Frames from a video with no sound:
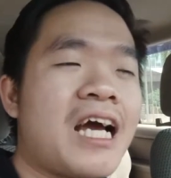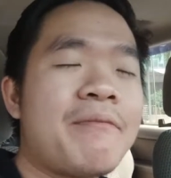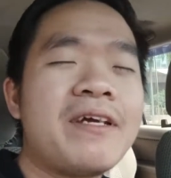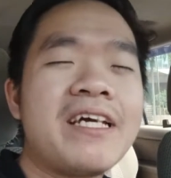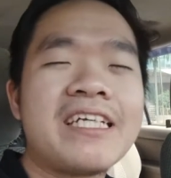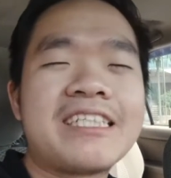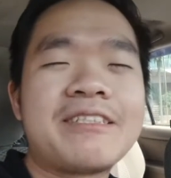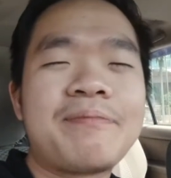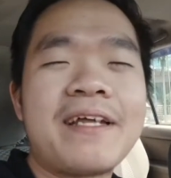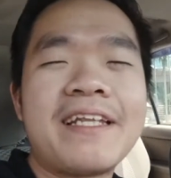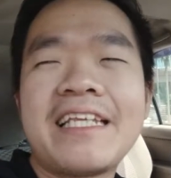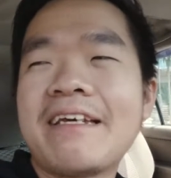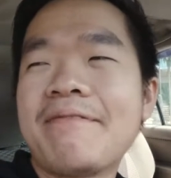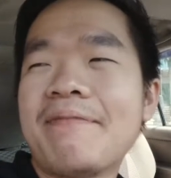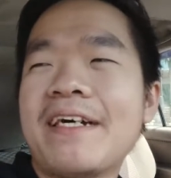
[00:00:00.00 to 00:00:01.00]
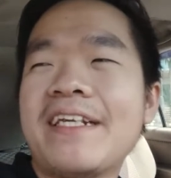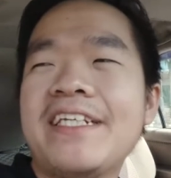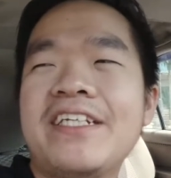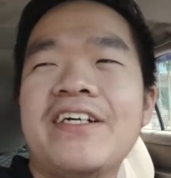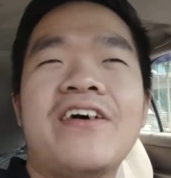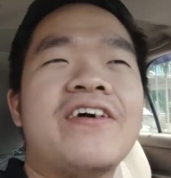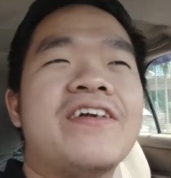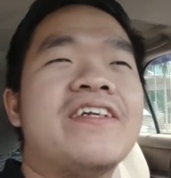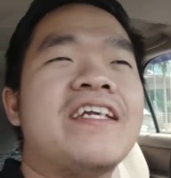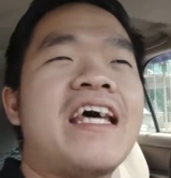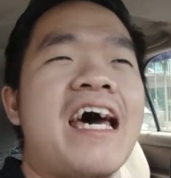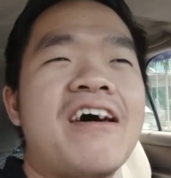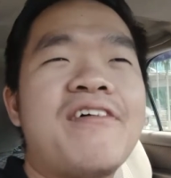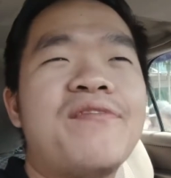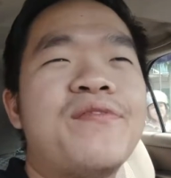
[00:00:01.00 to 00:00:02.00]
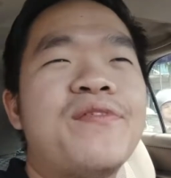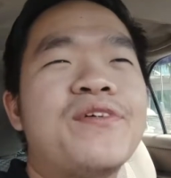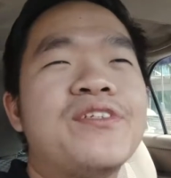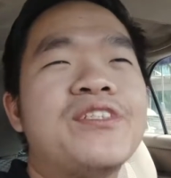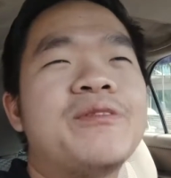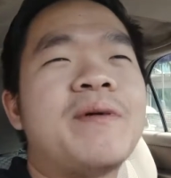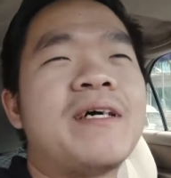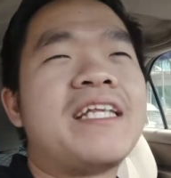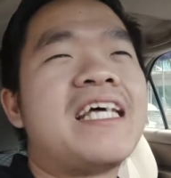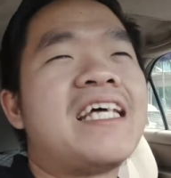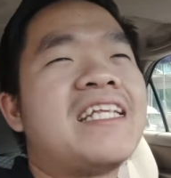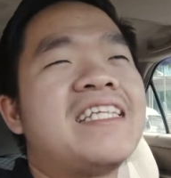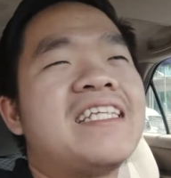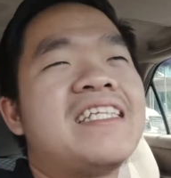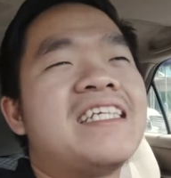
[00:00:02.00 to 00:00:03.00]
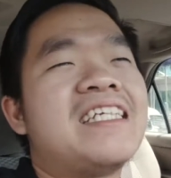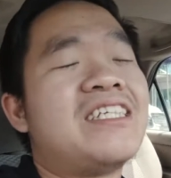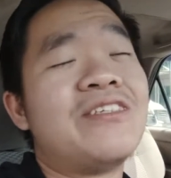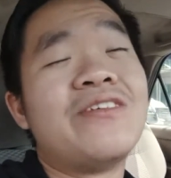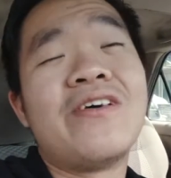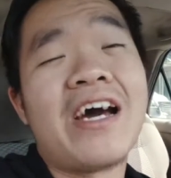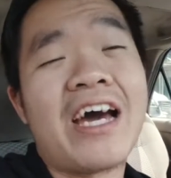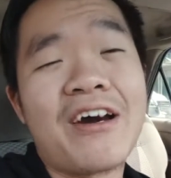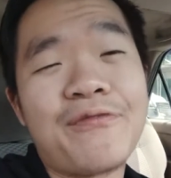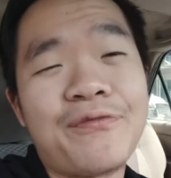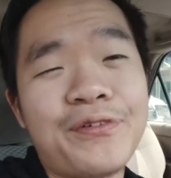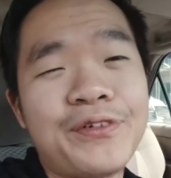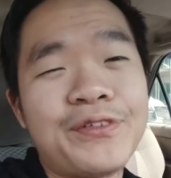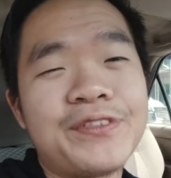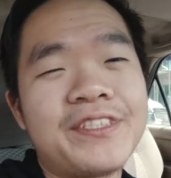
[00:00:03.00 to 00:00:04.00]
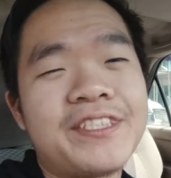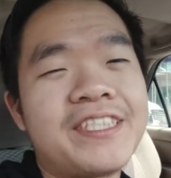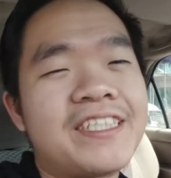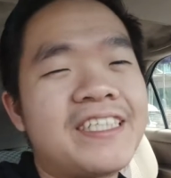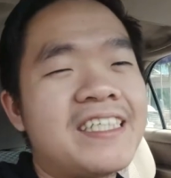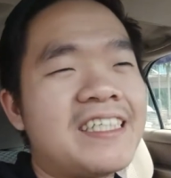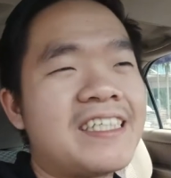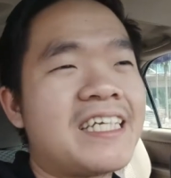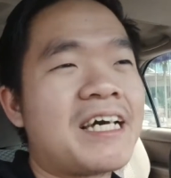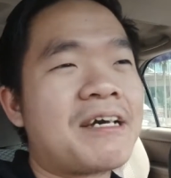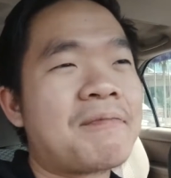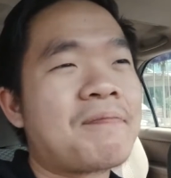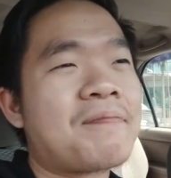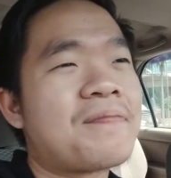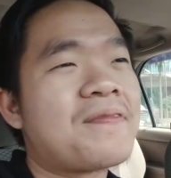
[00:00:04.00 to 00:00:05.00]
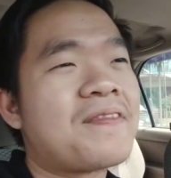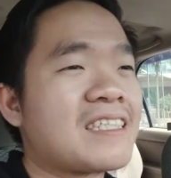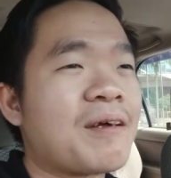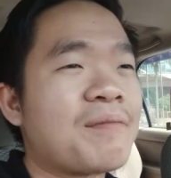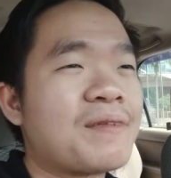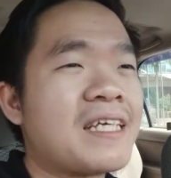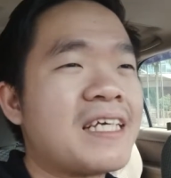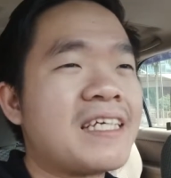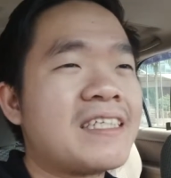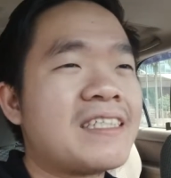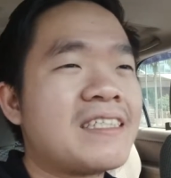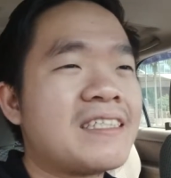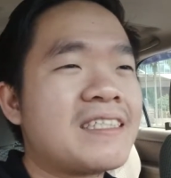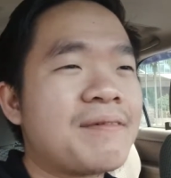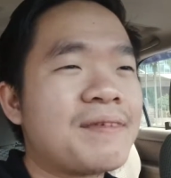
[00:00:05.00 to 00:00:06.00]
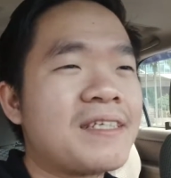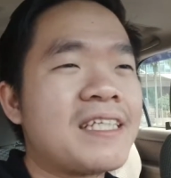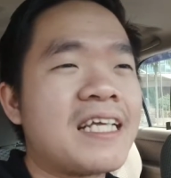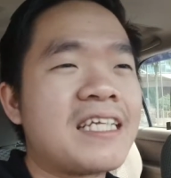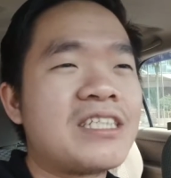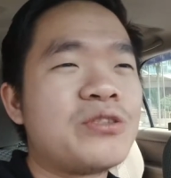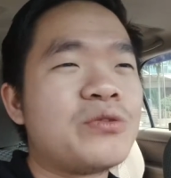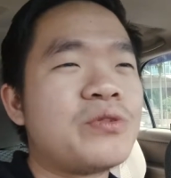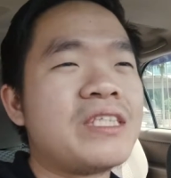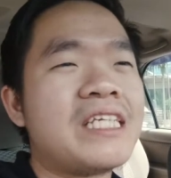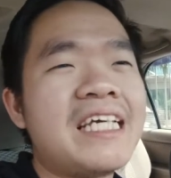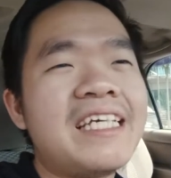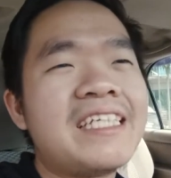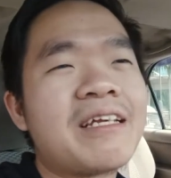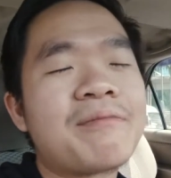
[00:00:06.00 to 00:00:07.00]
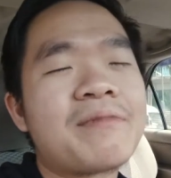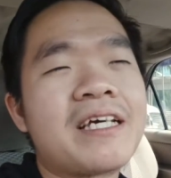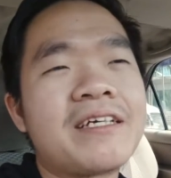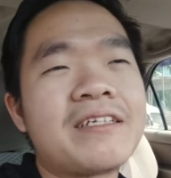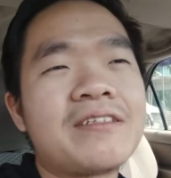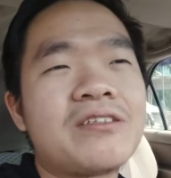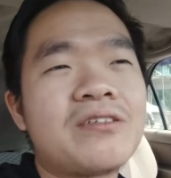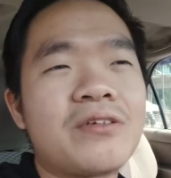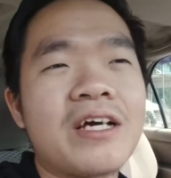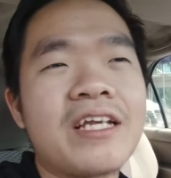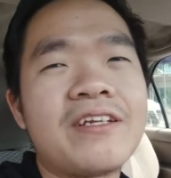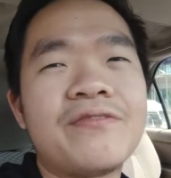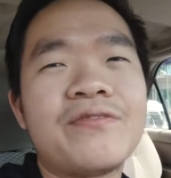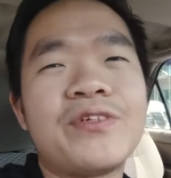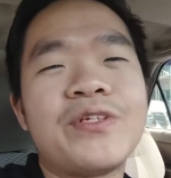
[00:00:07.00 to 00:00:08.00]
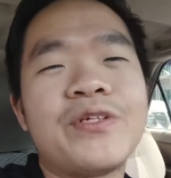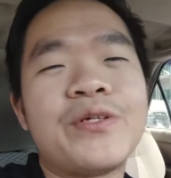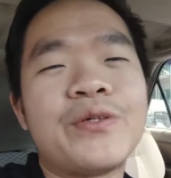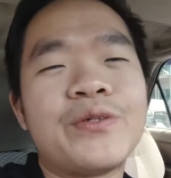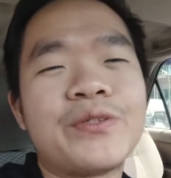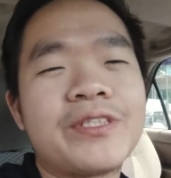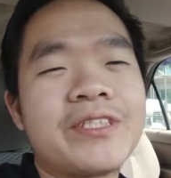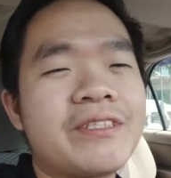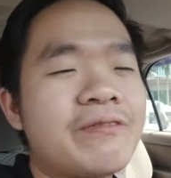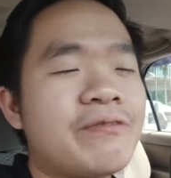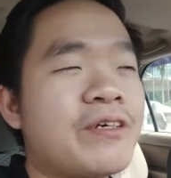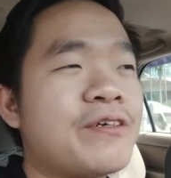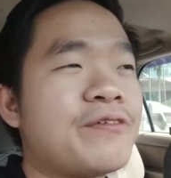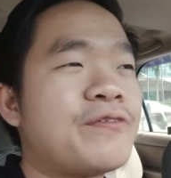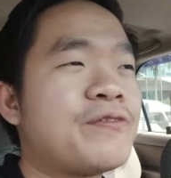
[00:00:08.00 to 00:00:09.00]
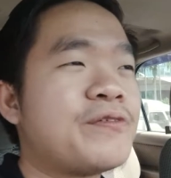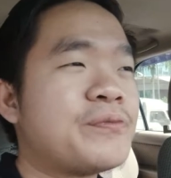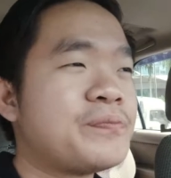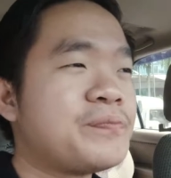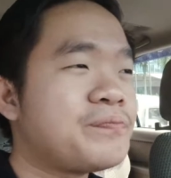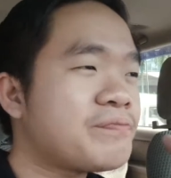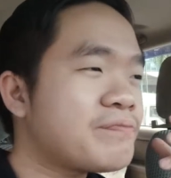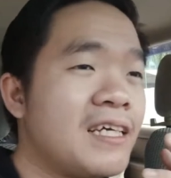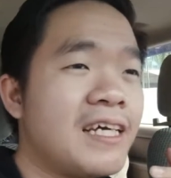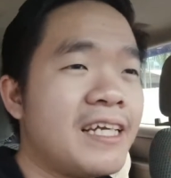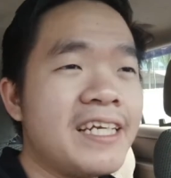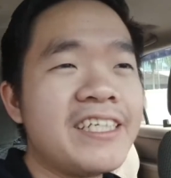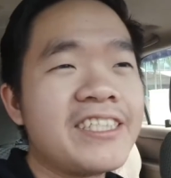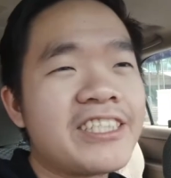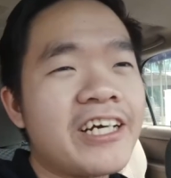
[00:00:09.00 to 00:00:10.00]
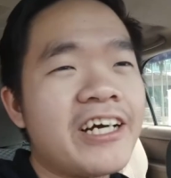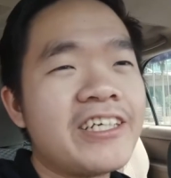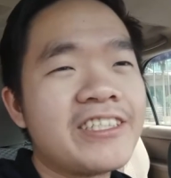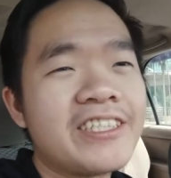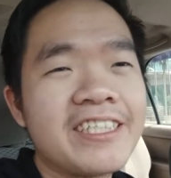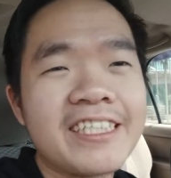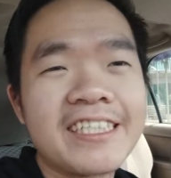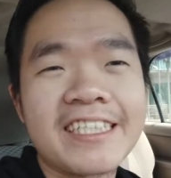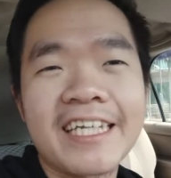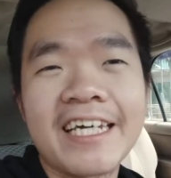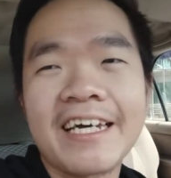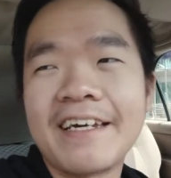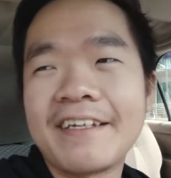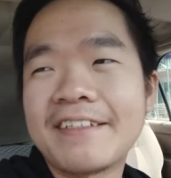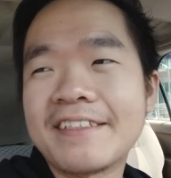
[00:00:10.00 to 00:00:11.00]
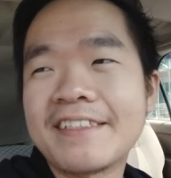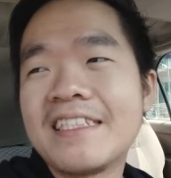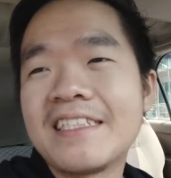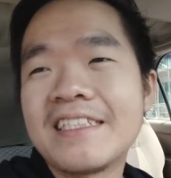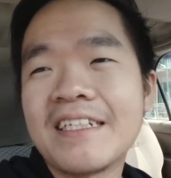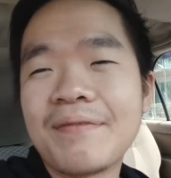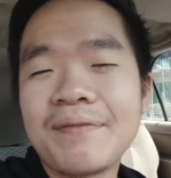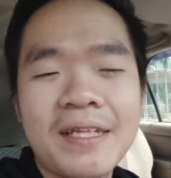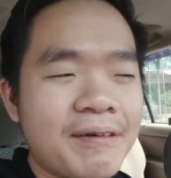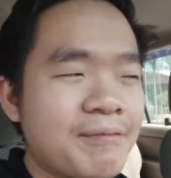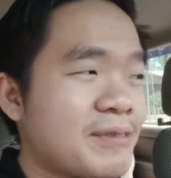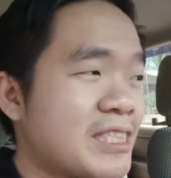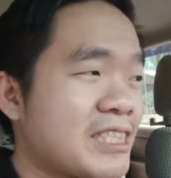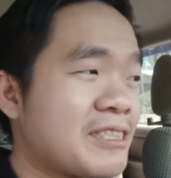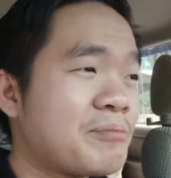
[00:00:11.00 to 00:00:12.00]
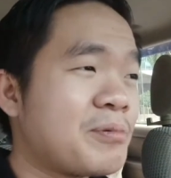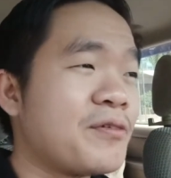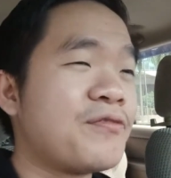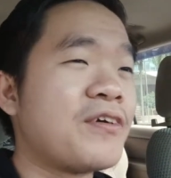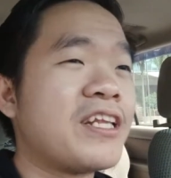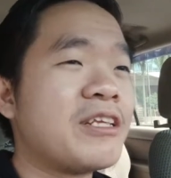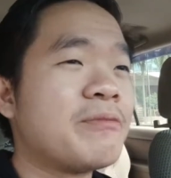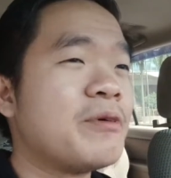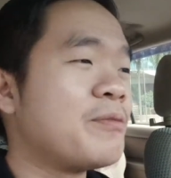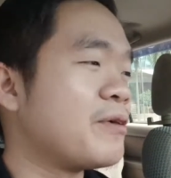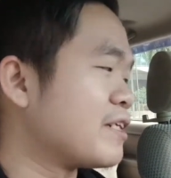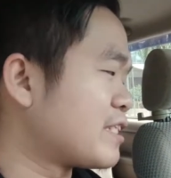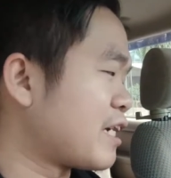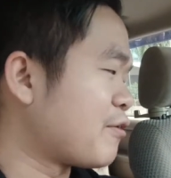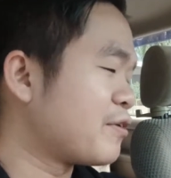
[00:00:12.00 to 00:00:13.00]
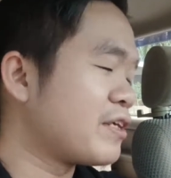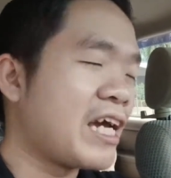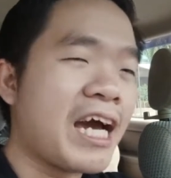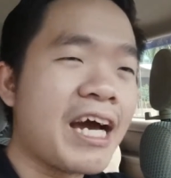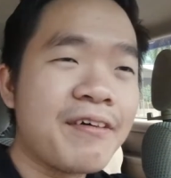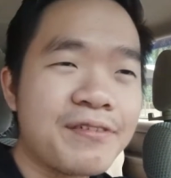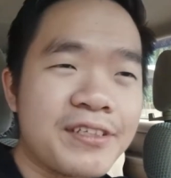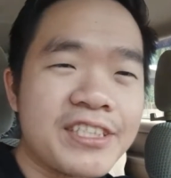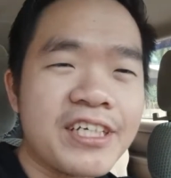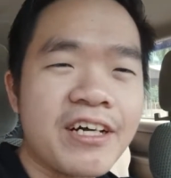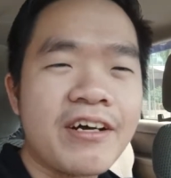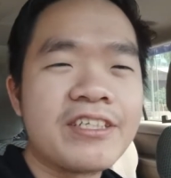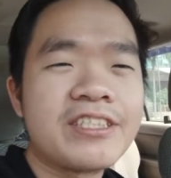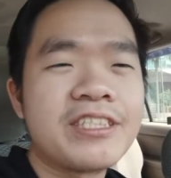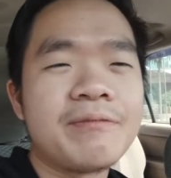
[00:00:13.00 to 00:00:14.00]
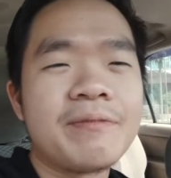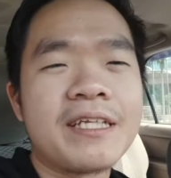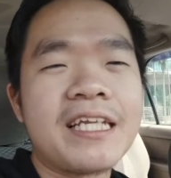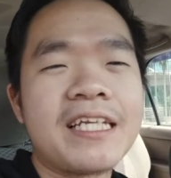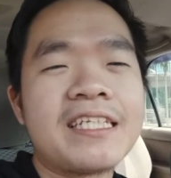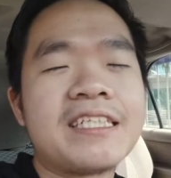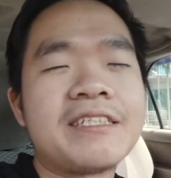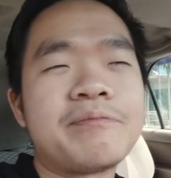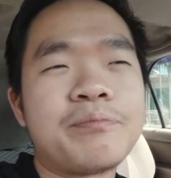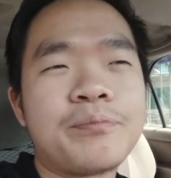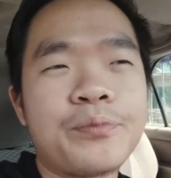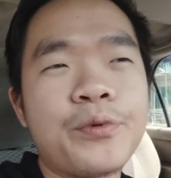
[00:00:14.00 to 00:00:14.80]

I mean I spend that money on headphones, but then you know headphones is like there's something that you need sometimes to edit videos with. And then a charger is like sometimes it's preventable because I already have the charger, but then it's